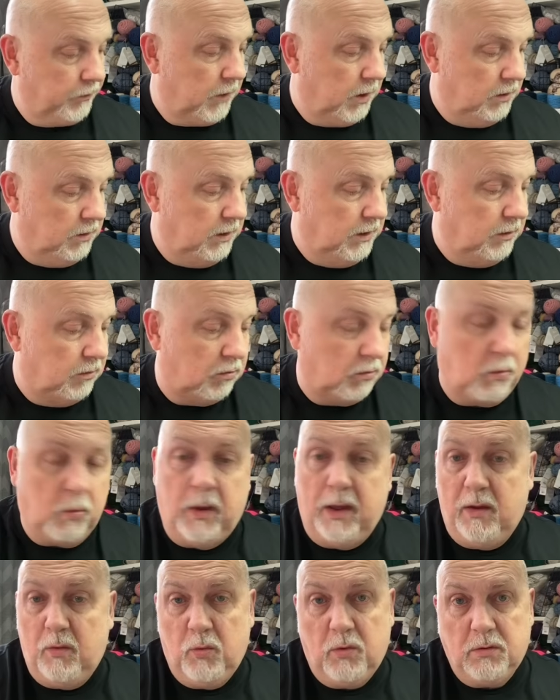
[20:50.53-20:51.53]
these
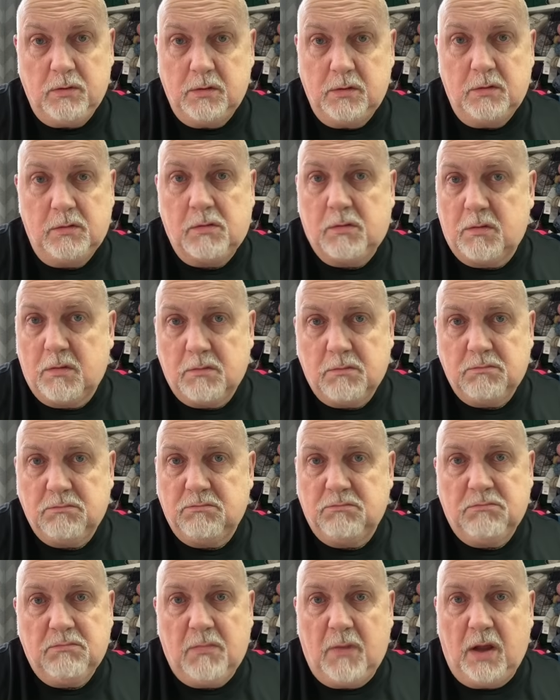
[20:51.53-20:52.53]
square ones,
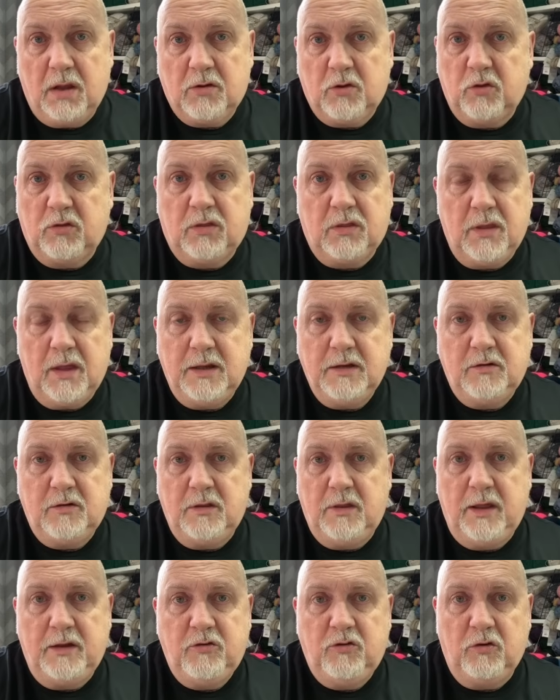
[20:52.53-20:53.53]
because
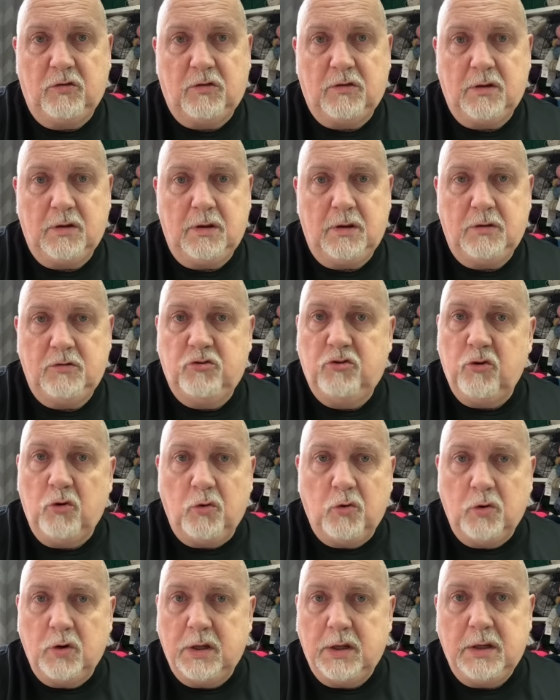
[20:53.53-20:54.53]
they're just a
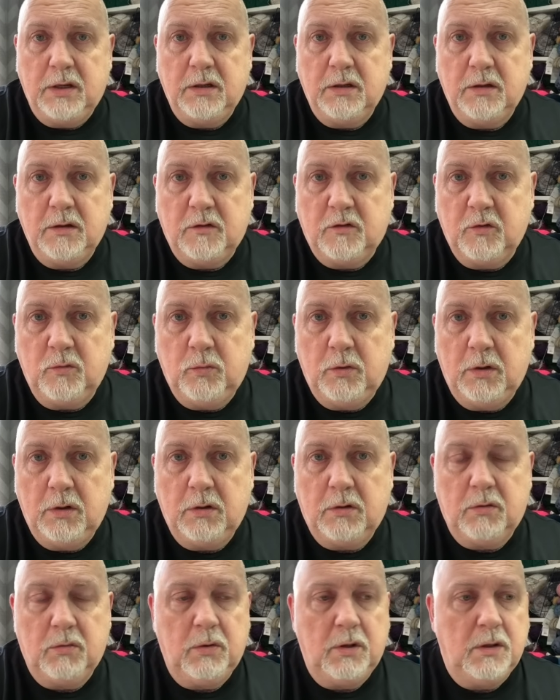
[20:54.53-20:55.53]
joy to
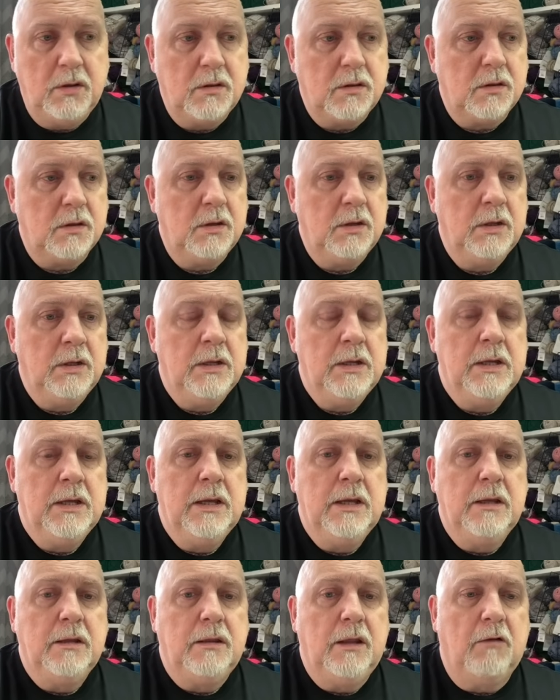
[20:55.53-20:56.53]
work with.
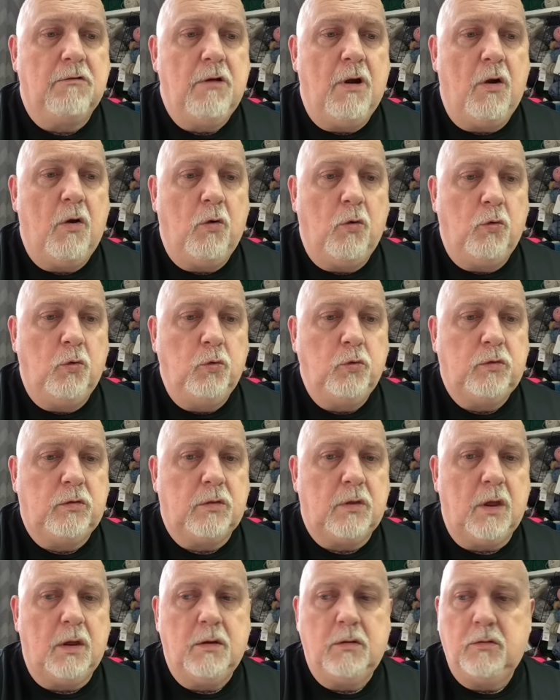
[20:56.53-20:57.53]
There are
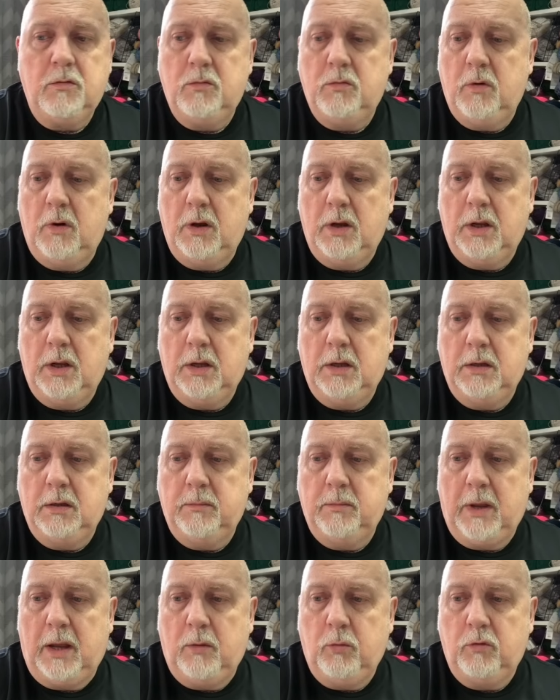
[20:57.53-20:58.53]
also,
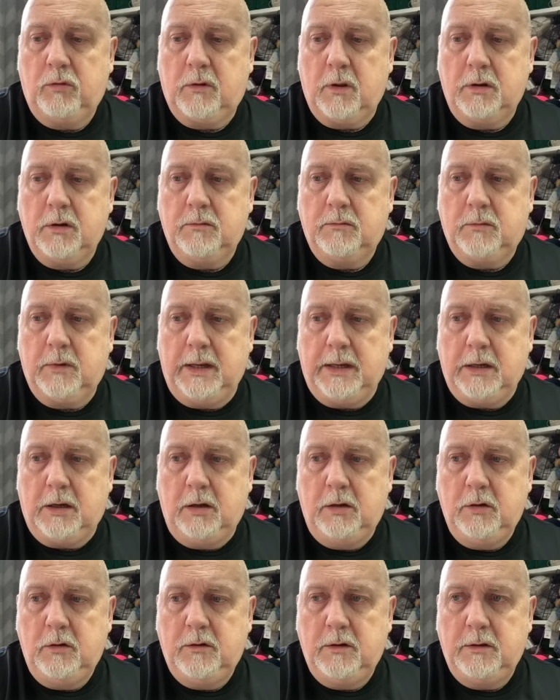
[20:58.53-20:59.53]
I was going to
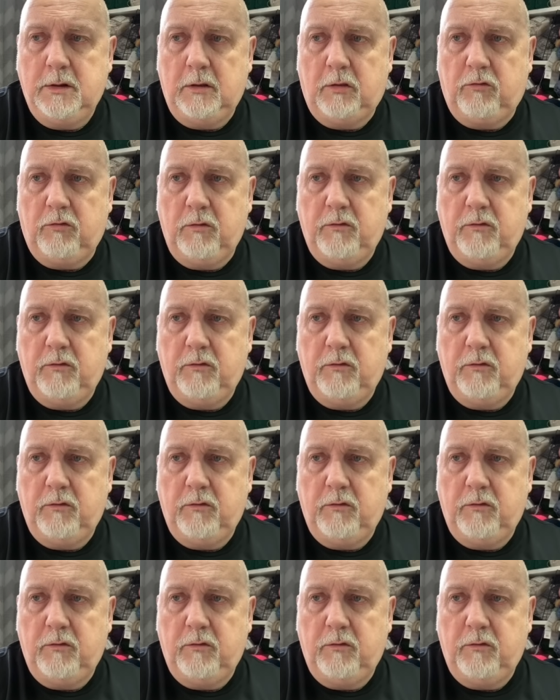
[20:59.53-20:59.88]
include in this